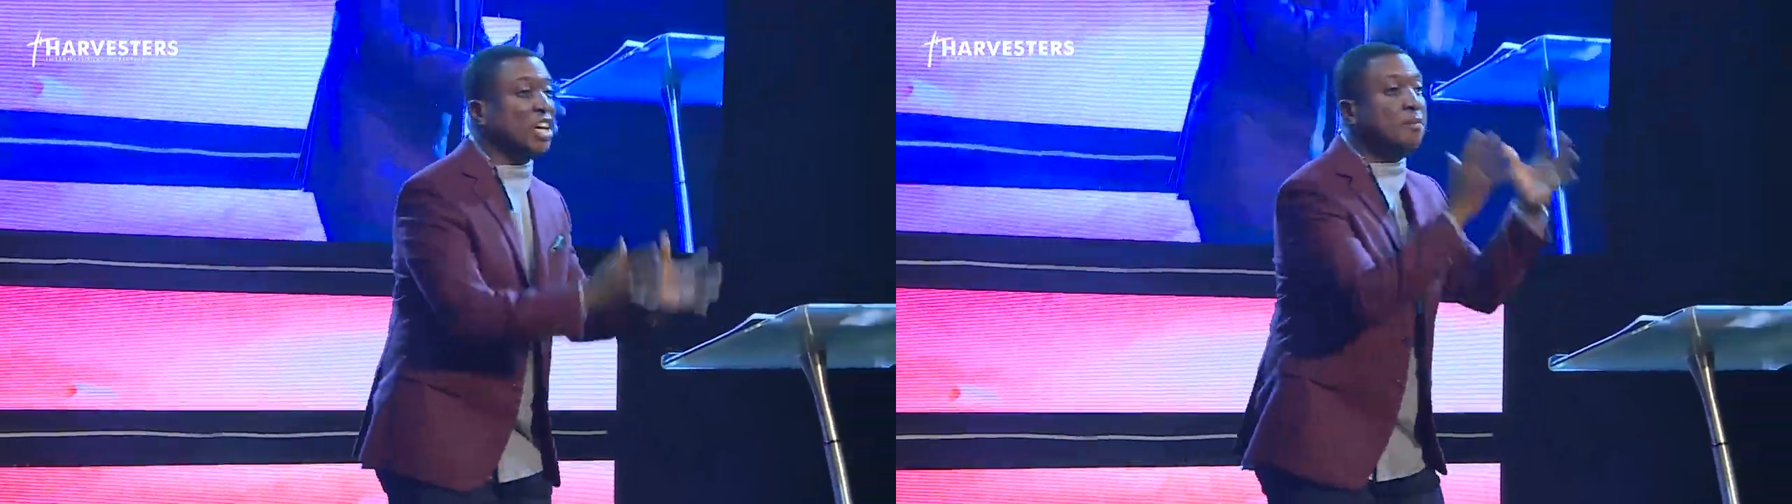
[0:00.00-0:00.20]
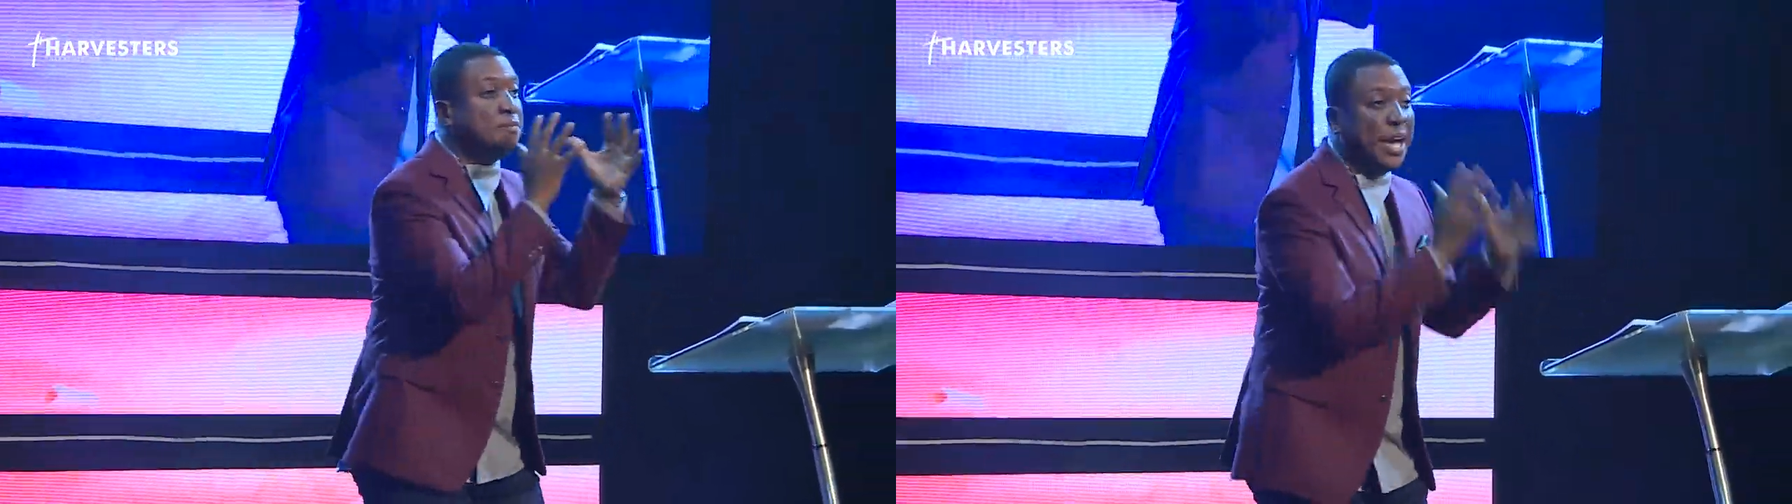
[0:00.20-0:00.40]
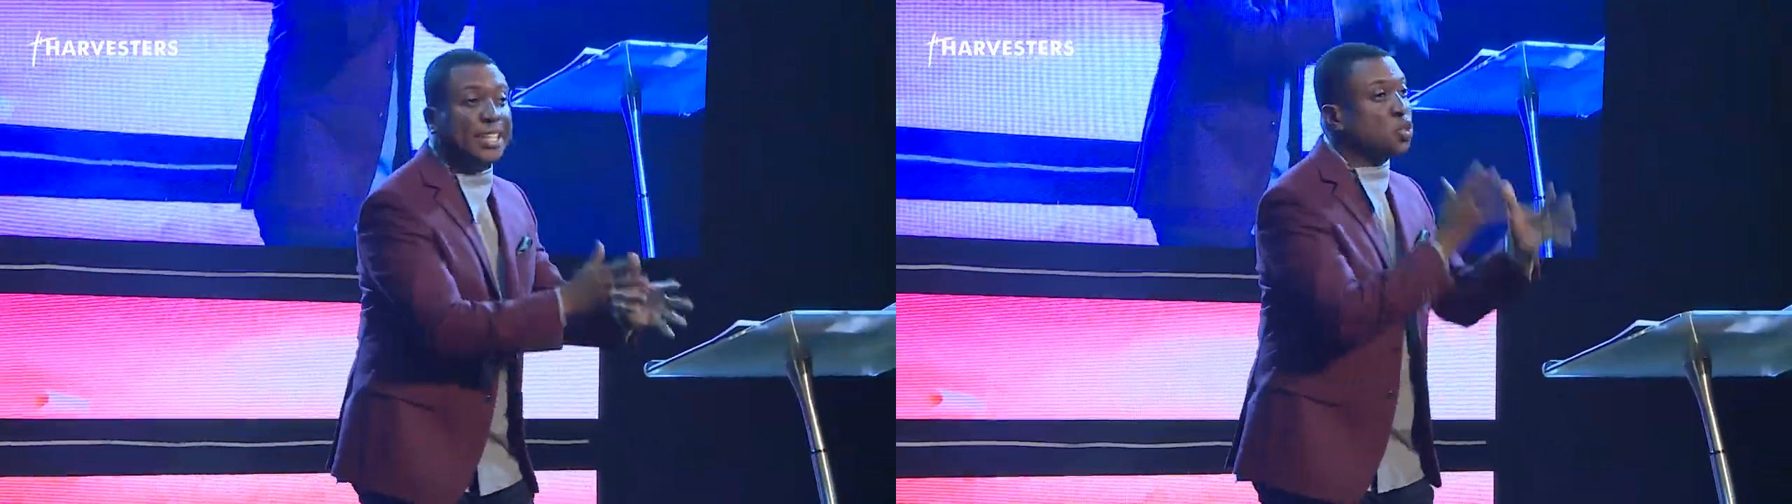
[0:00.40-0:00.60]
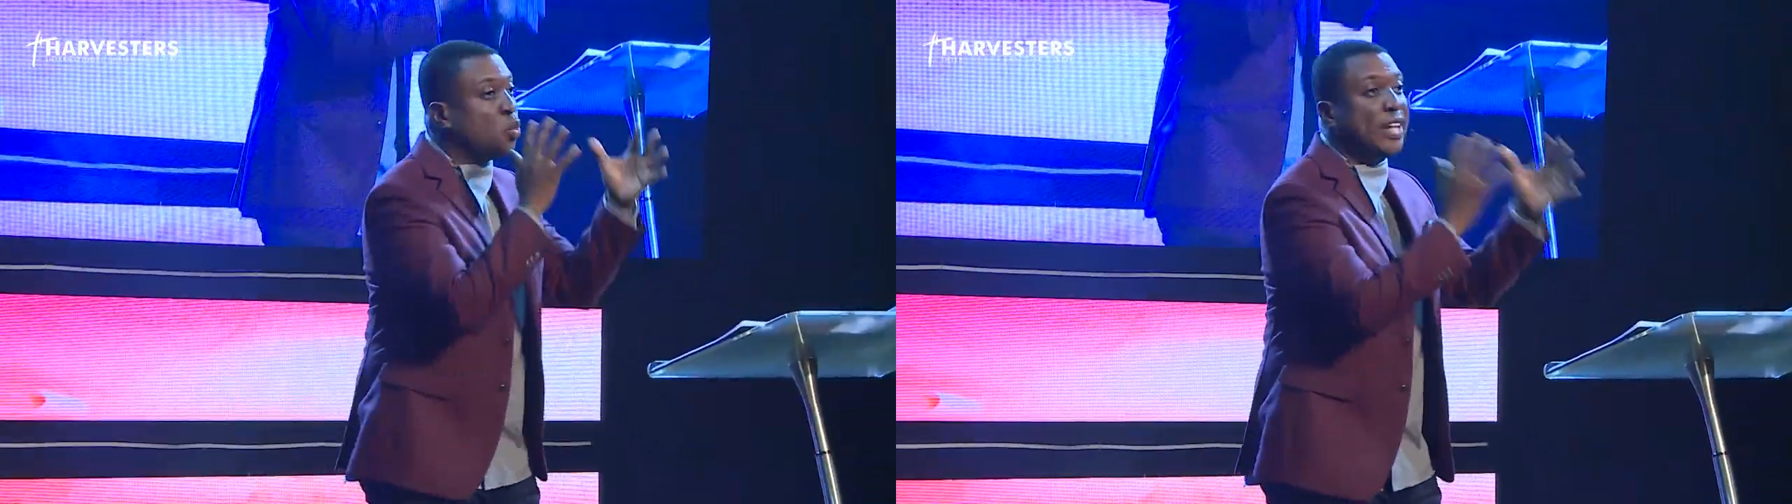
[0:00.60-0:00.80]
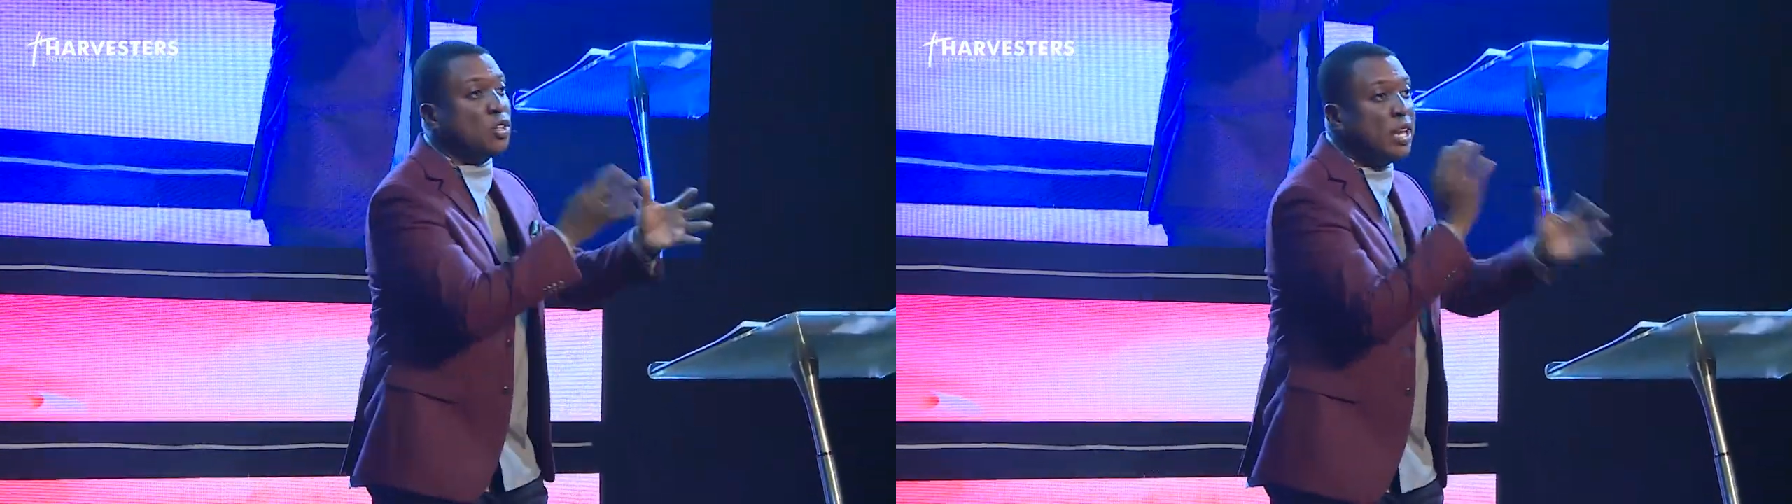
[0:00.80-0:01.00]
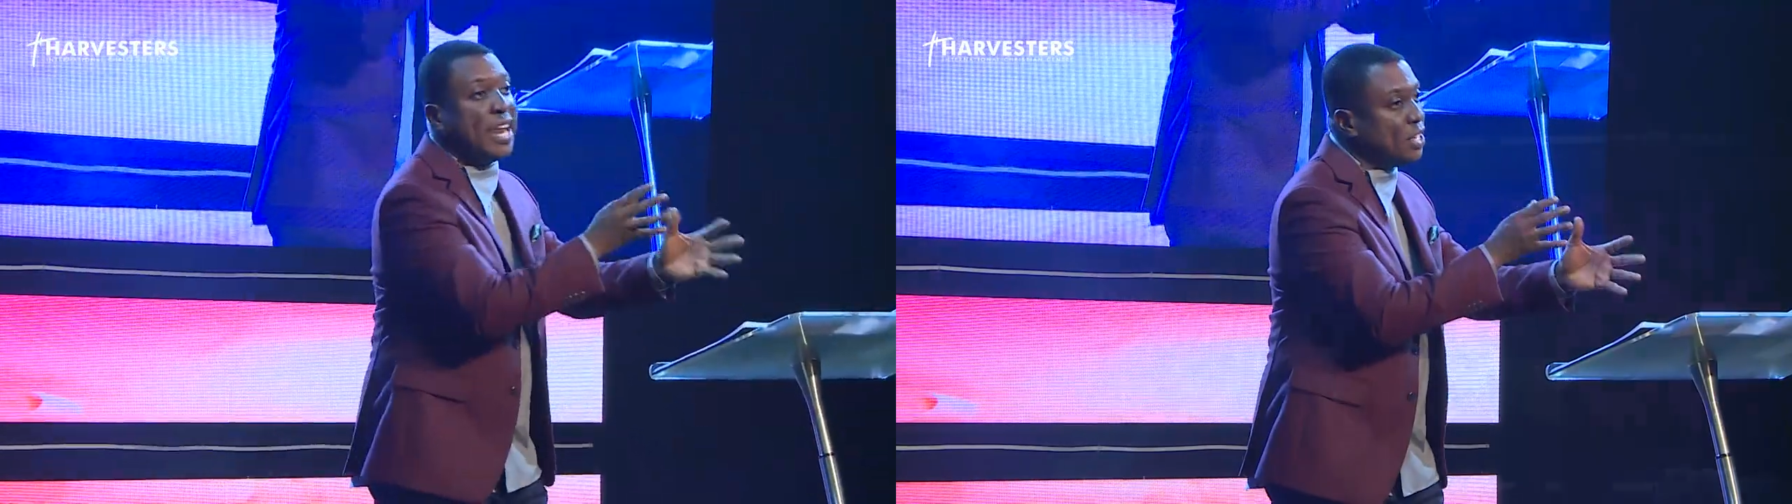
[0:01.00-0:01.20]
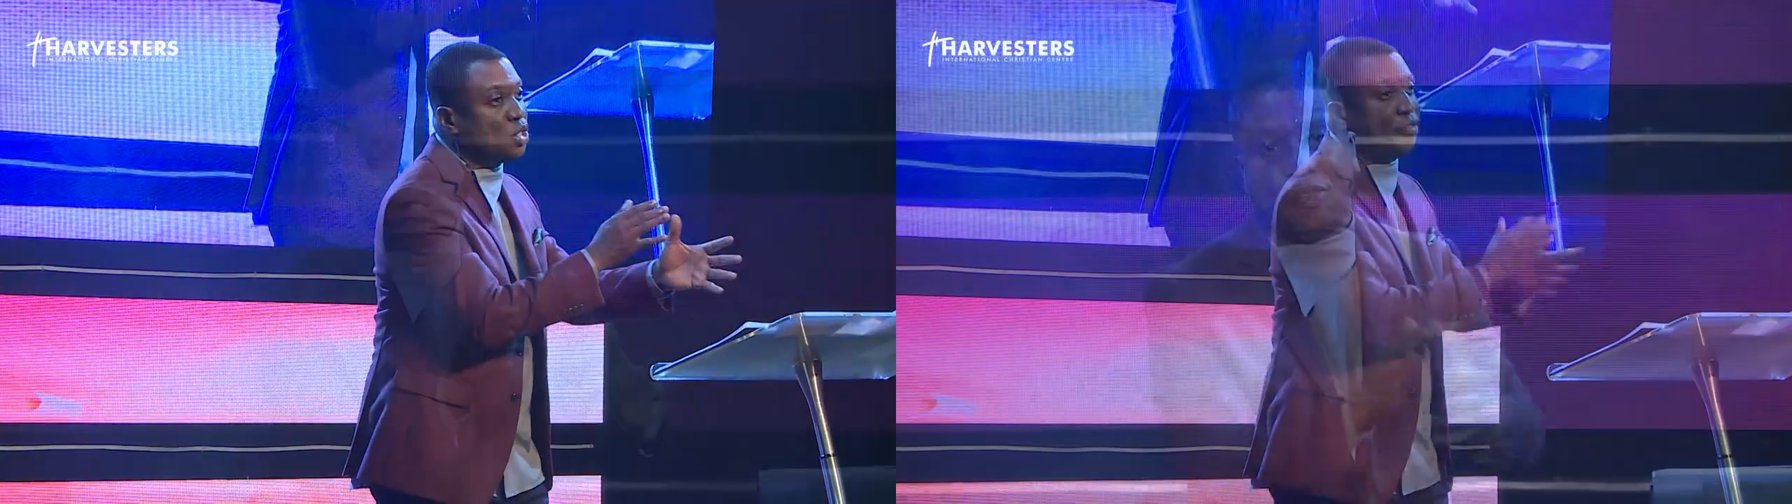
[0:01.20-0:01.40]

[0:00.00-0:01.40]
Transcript: the best way to learn is